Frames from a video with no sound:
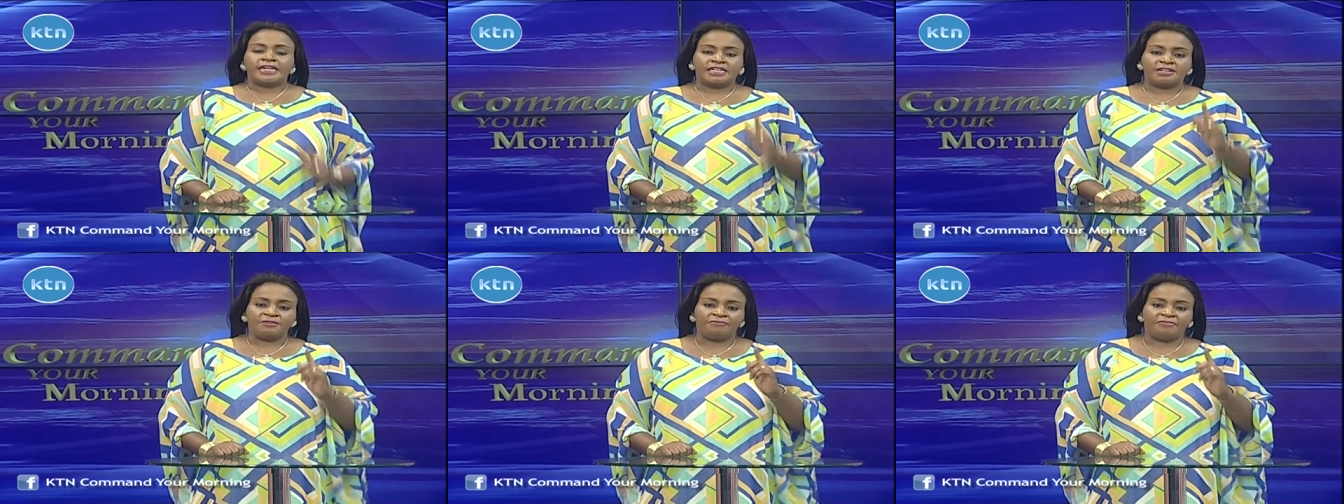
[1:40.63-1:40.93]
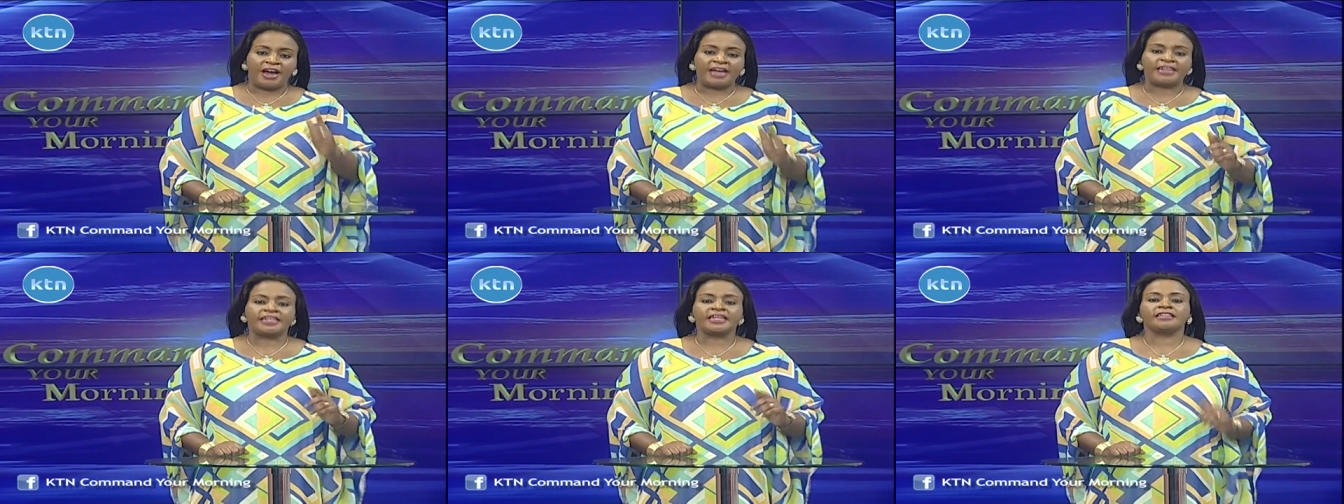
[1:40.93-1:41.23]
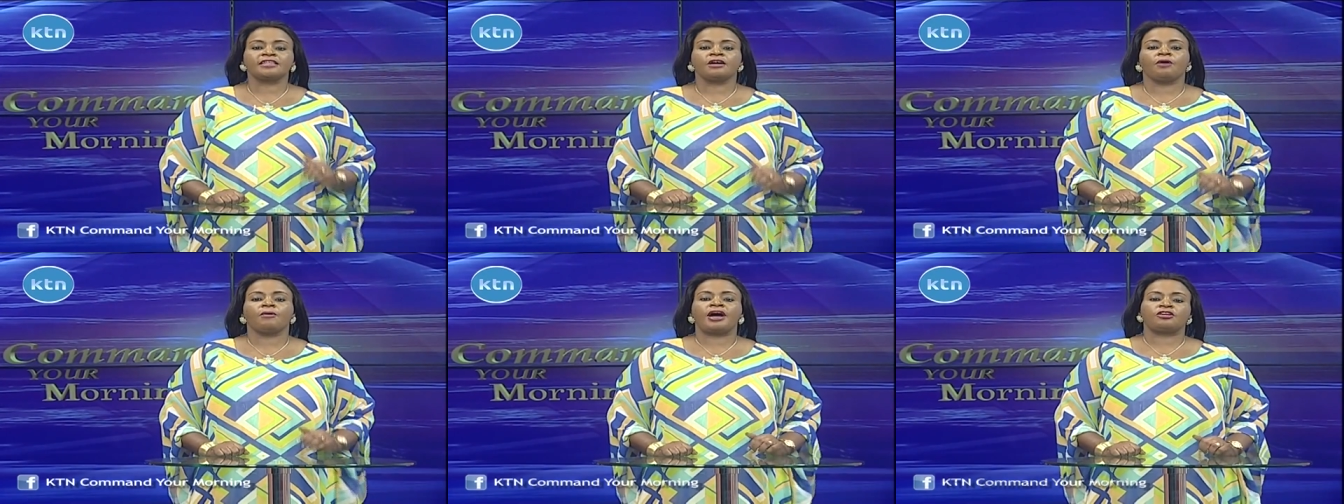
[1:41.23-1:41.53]

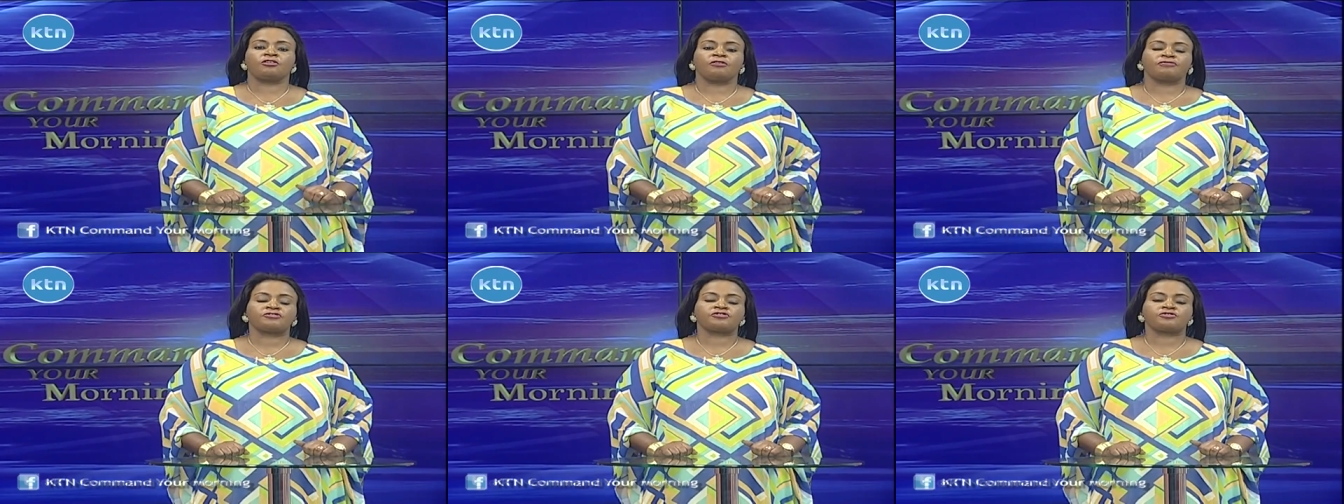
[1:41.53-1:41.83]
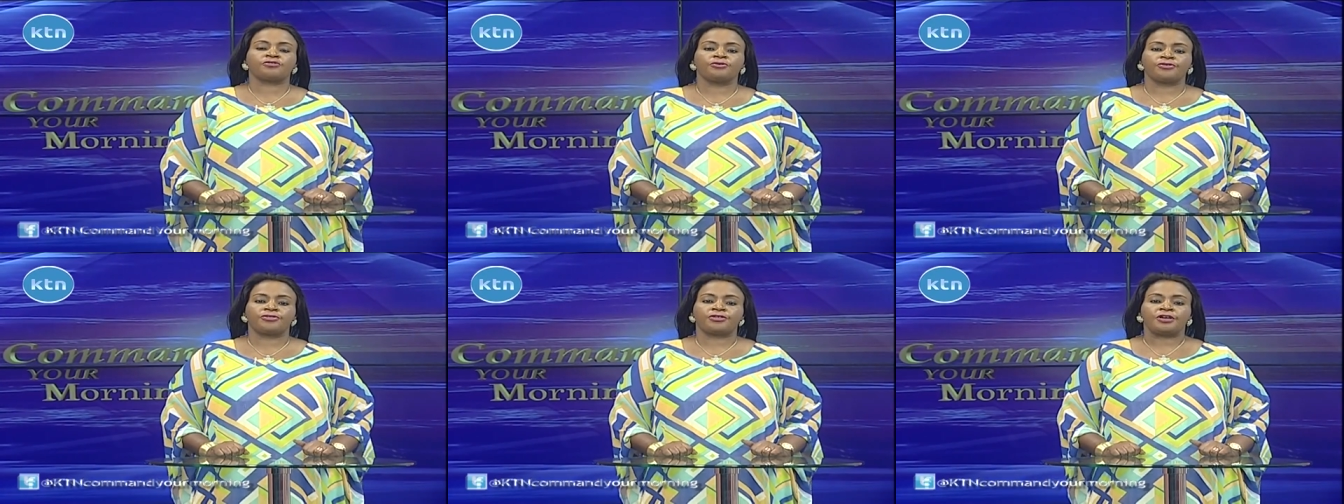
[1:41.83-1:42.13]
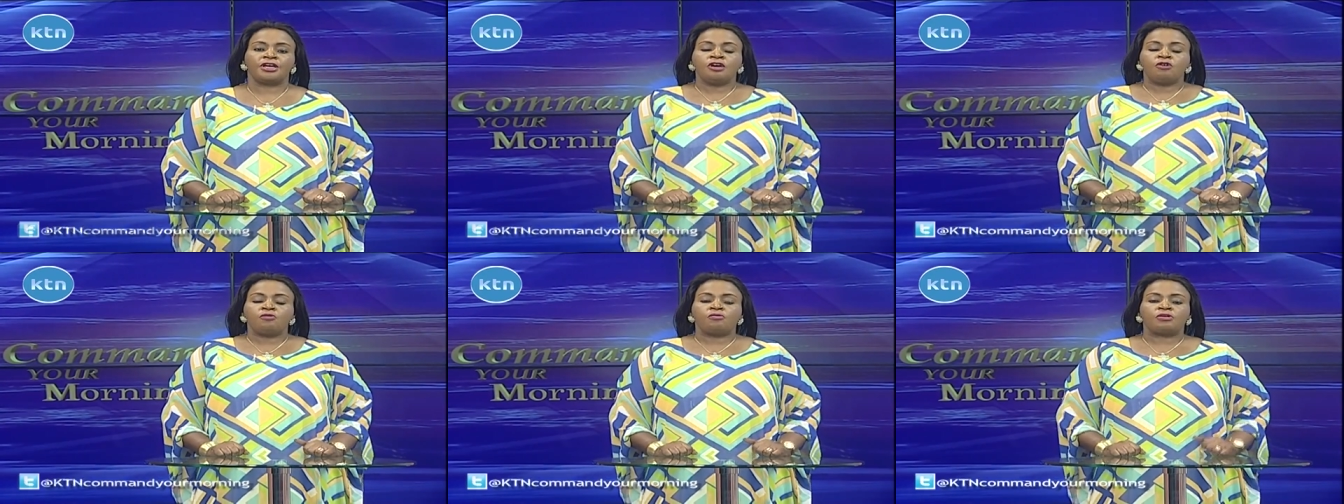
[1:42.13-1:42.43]
dividing the Word of truth,
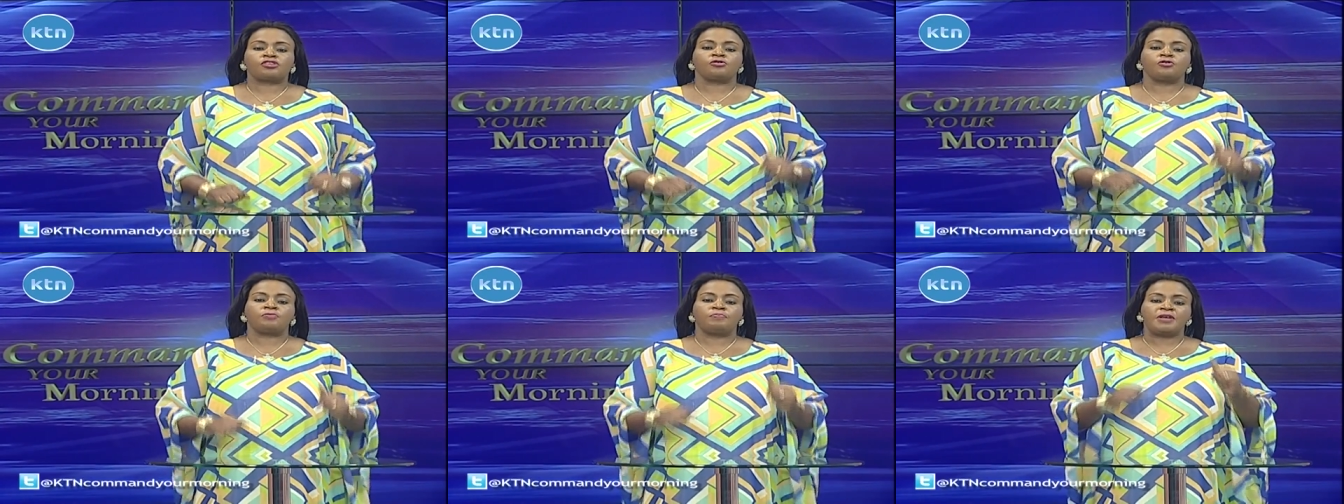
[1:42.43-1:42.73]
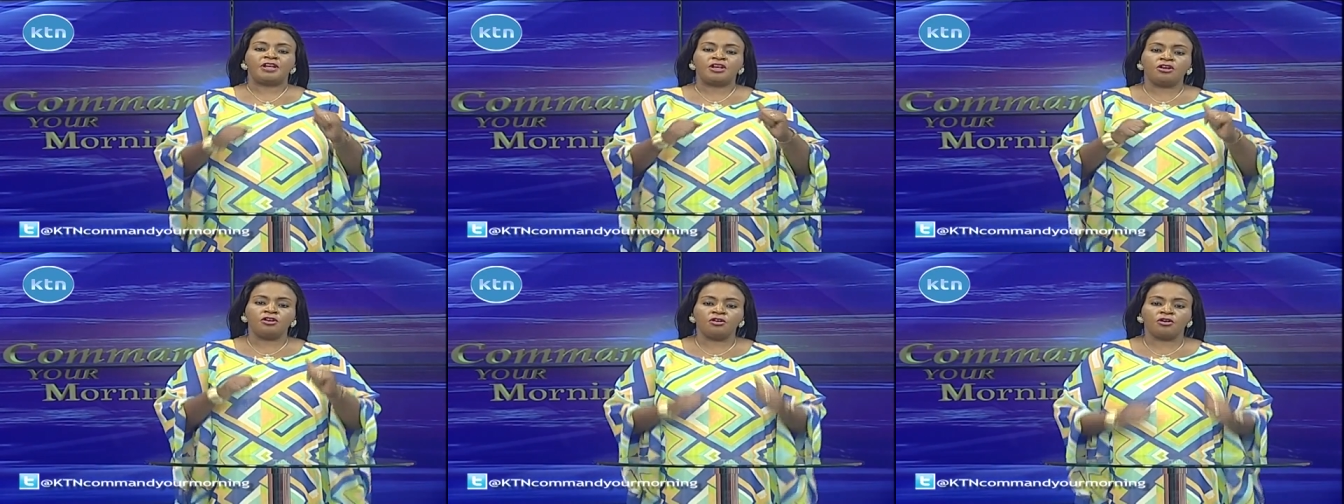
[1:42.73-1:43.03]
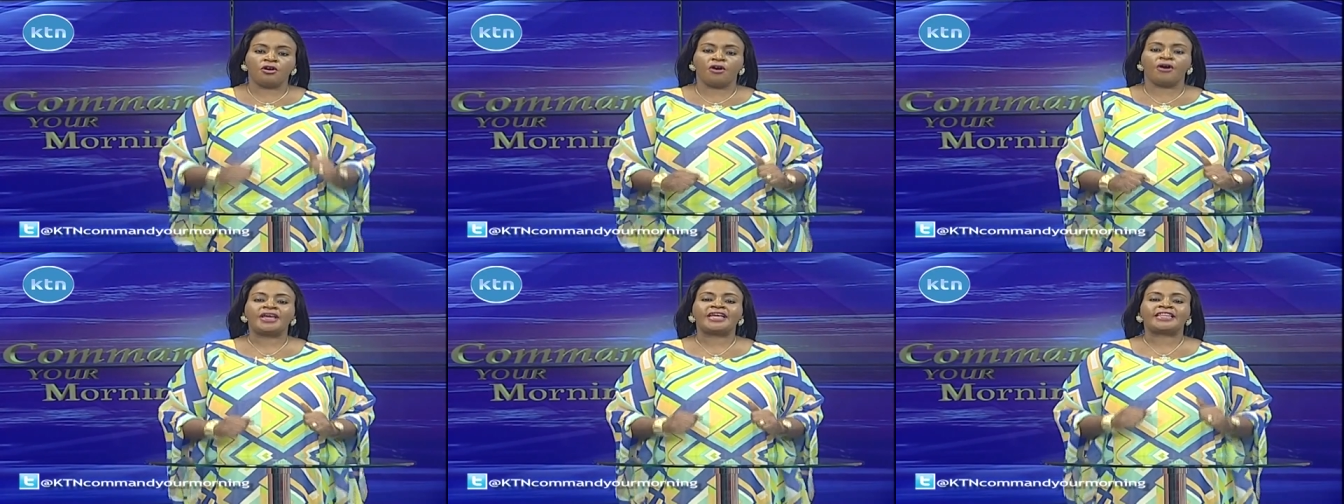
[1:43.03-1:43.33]
we should be
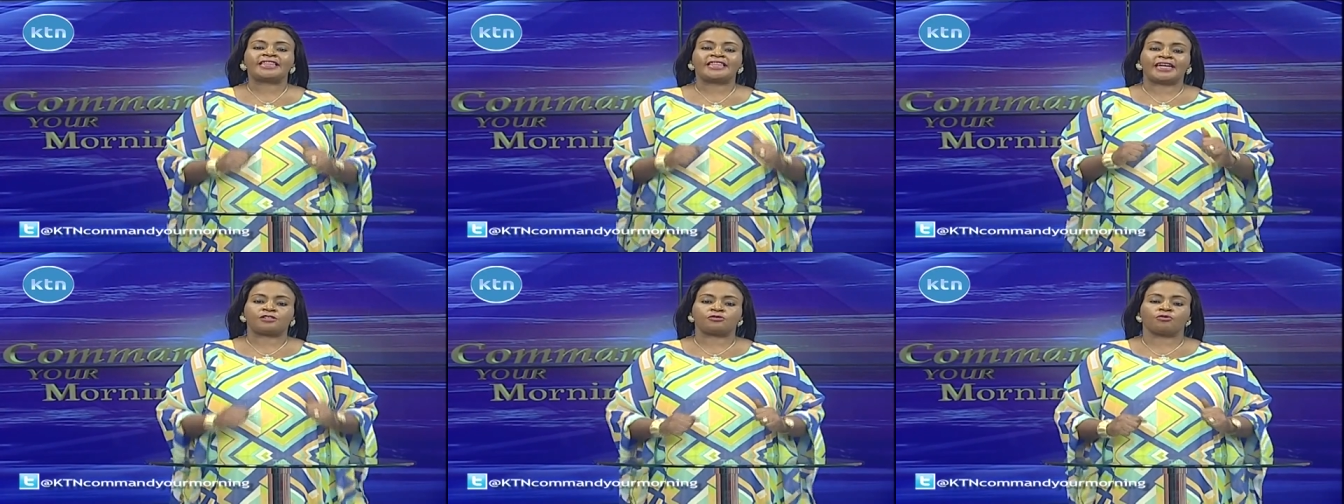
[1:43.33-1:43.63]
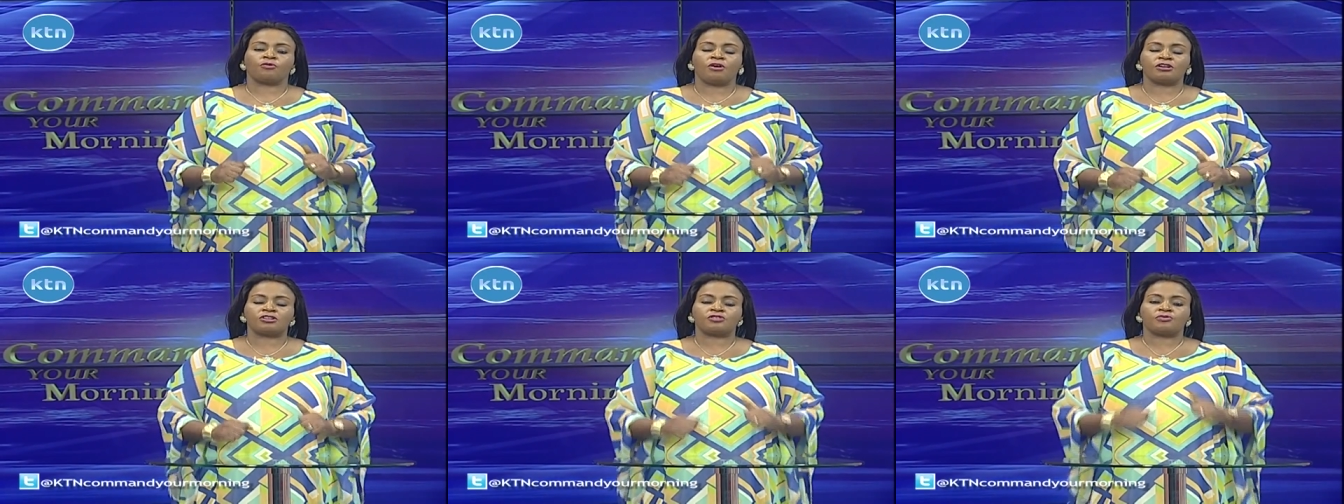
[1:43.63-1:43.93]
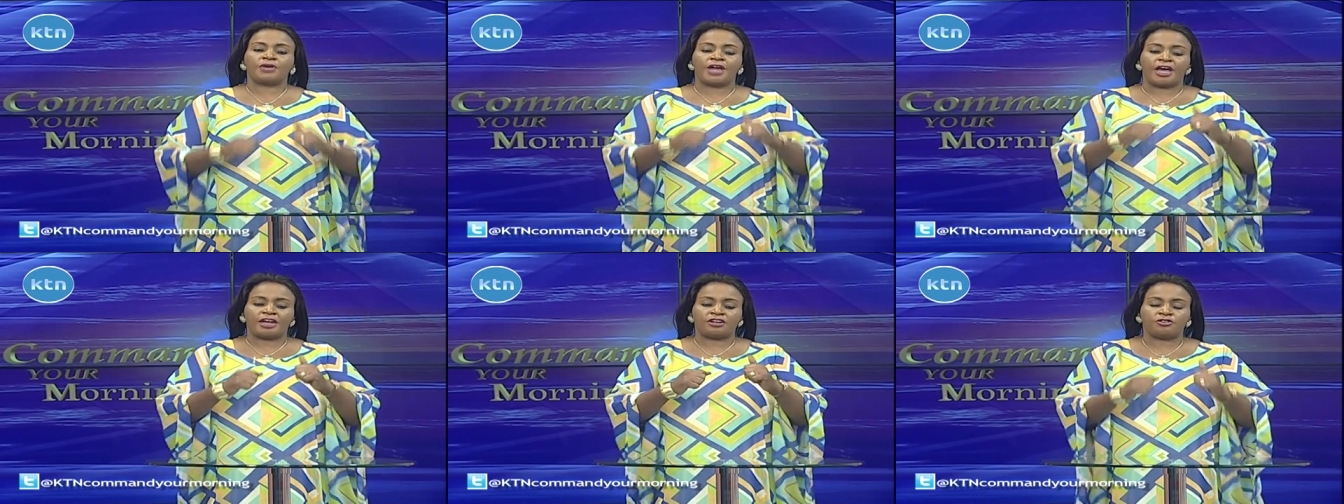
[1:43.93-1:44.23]
knowing that
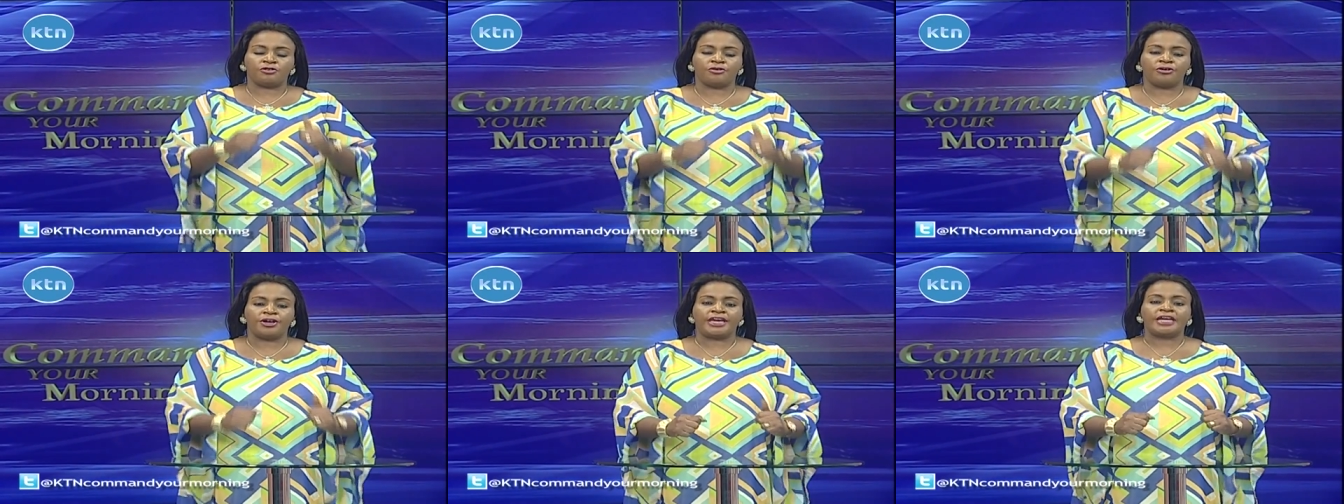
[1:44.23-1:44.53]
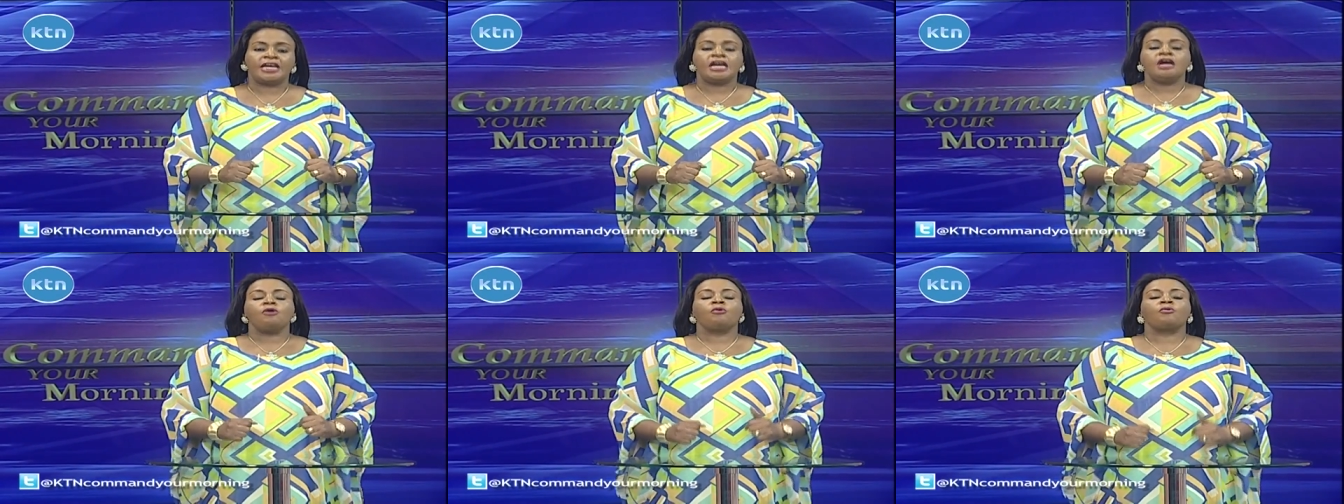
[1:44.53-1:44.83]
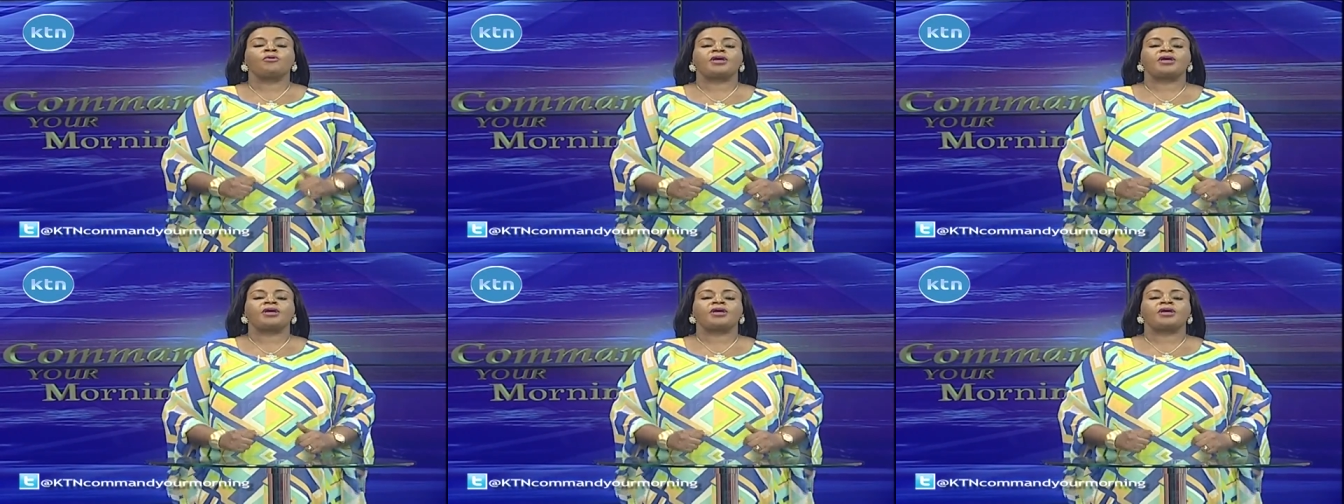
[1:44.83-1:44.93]
what we are doing,